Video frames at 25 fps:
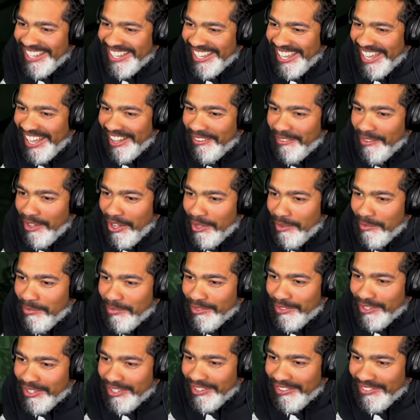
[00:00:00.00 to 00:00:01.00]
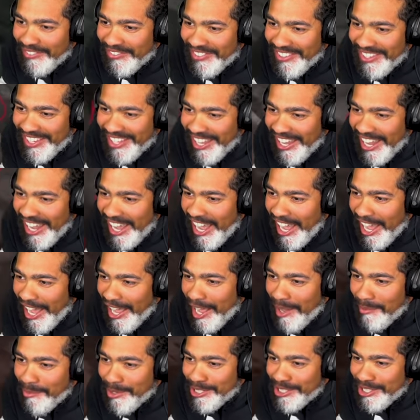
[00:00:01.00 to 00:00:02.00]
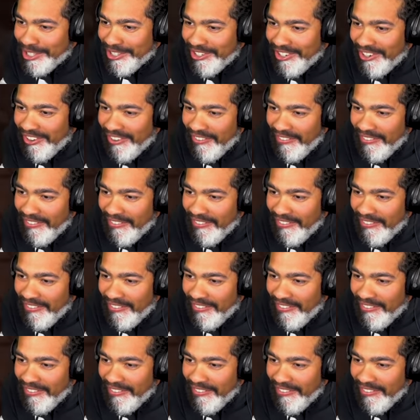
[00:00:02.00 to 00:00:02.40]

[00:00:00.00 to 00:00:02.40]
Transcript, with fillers: Yeah. I'm with you.